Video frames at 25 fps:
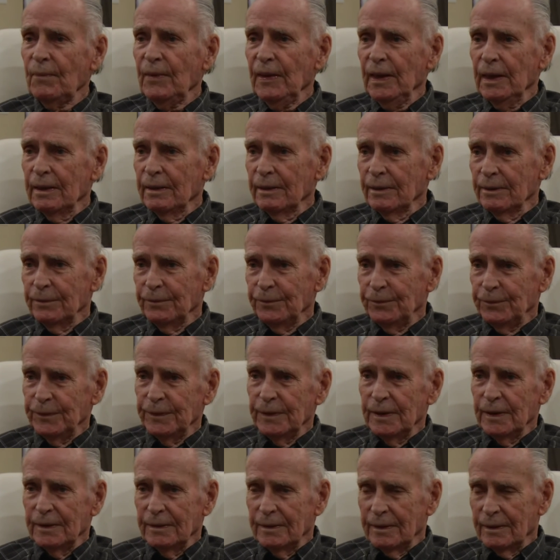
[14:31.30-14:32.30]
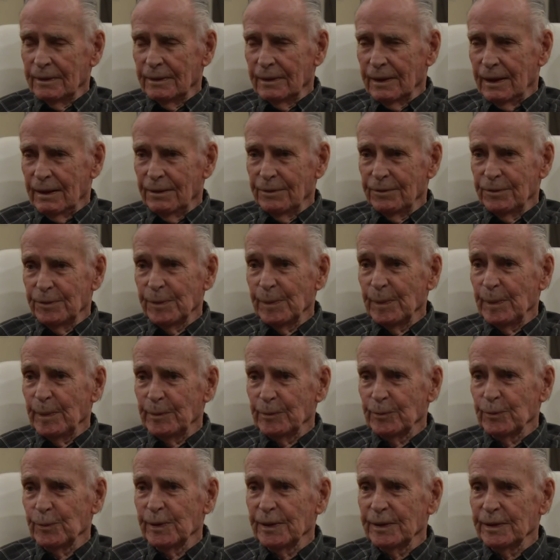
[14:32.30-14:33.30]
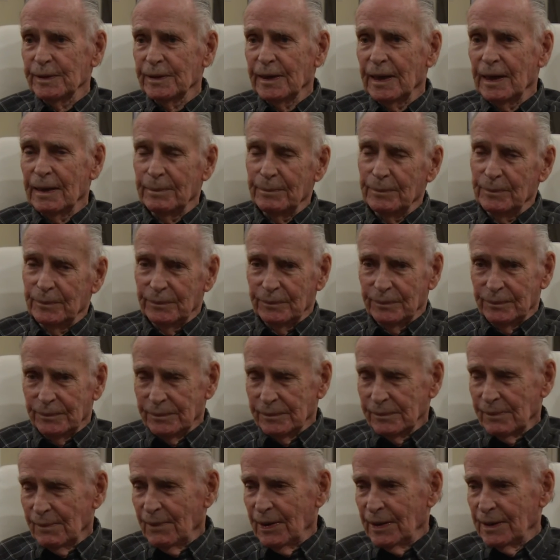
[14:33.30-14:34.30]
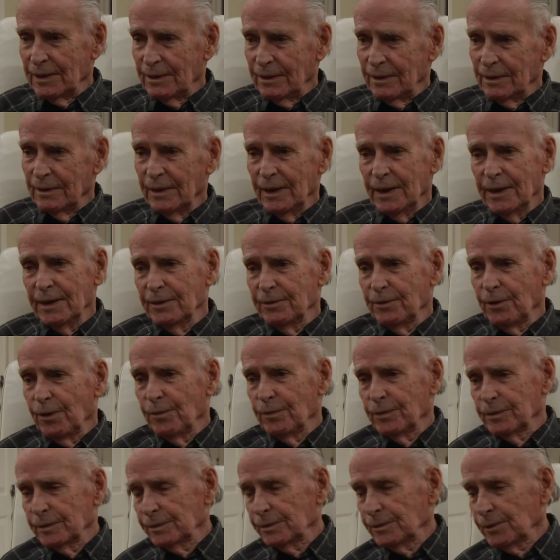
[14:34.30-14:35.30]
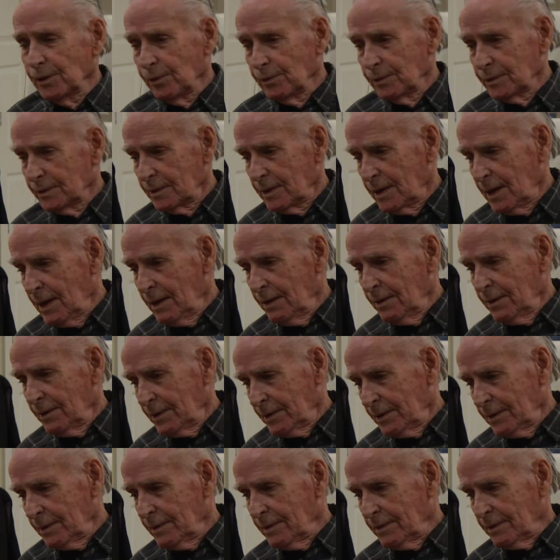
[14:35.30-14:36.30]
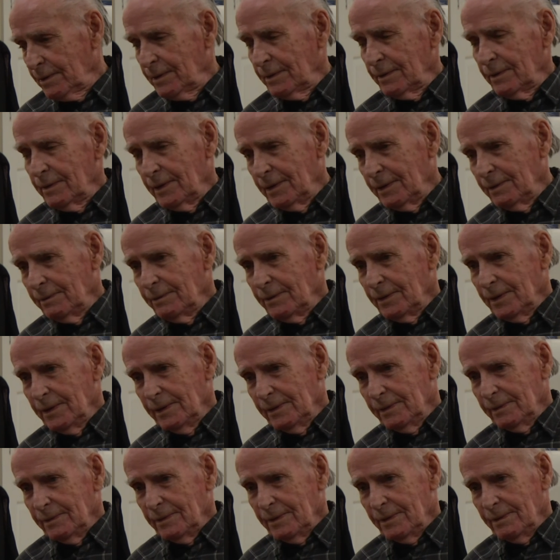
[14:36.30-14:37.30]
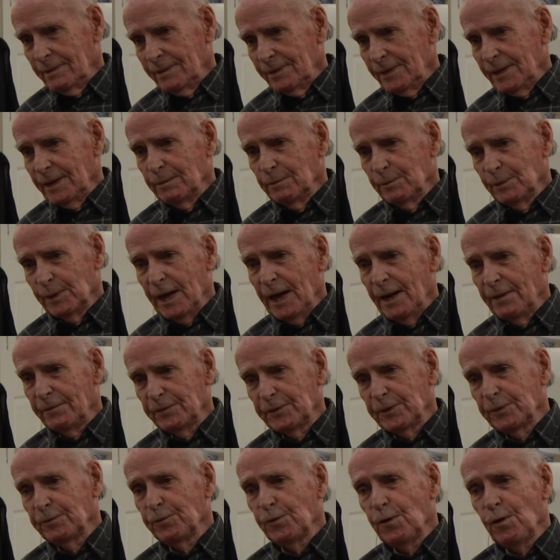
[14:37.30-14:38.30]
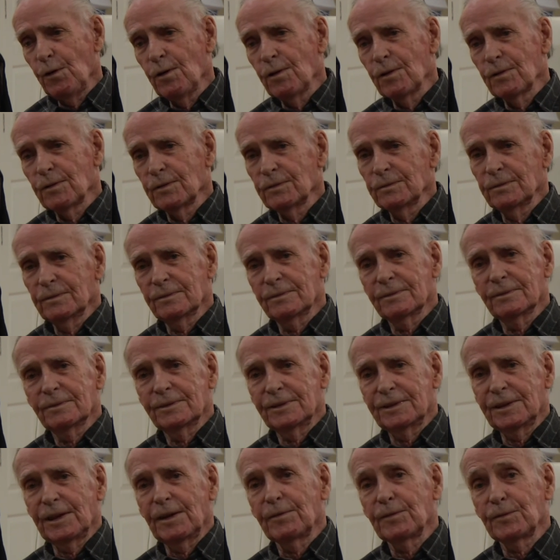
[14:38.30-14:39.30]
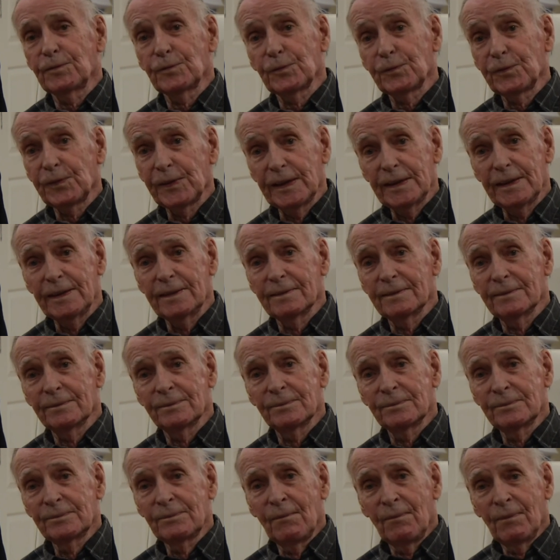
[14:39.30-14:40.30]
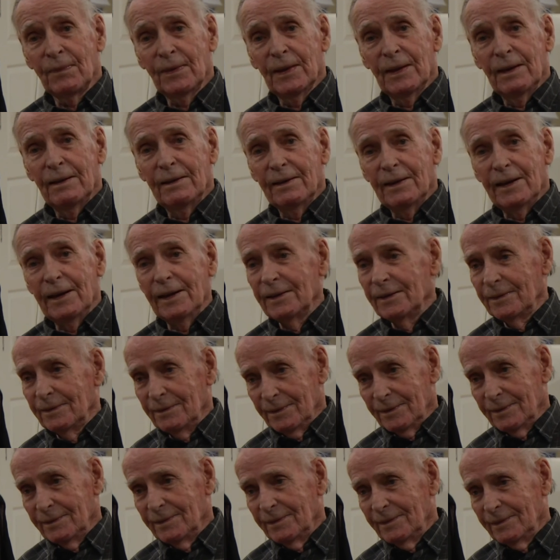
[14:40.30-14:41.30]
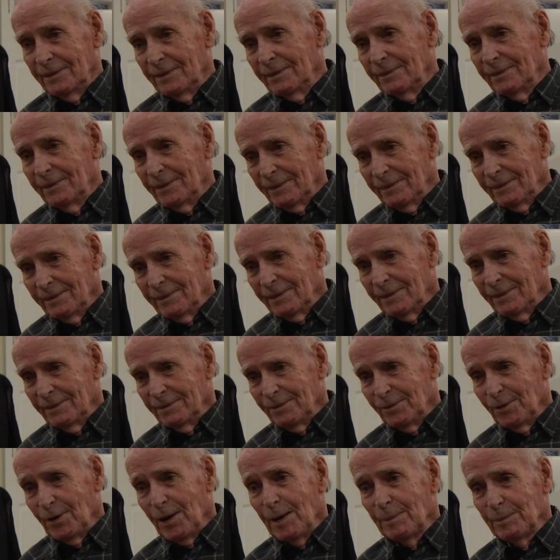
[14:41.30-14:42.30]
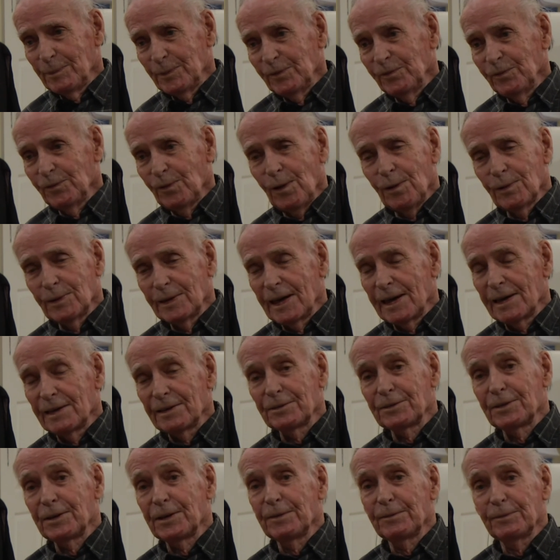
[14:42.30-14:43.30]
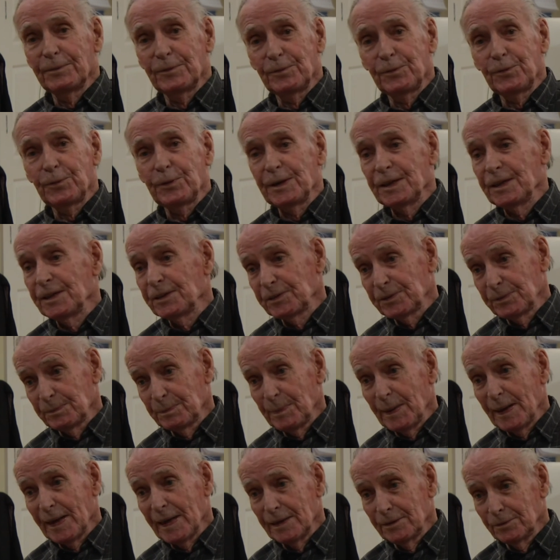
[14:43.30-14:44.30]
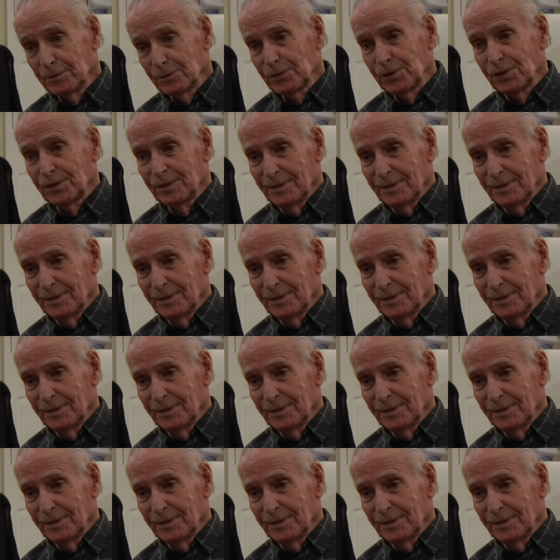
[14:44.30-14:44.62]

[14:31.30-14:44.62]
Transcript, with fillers: if uh, I remember one time it leaned over so the thing would have to fall several feet, and a drop would fall down there and it would freeze and bounce.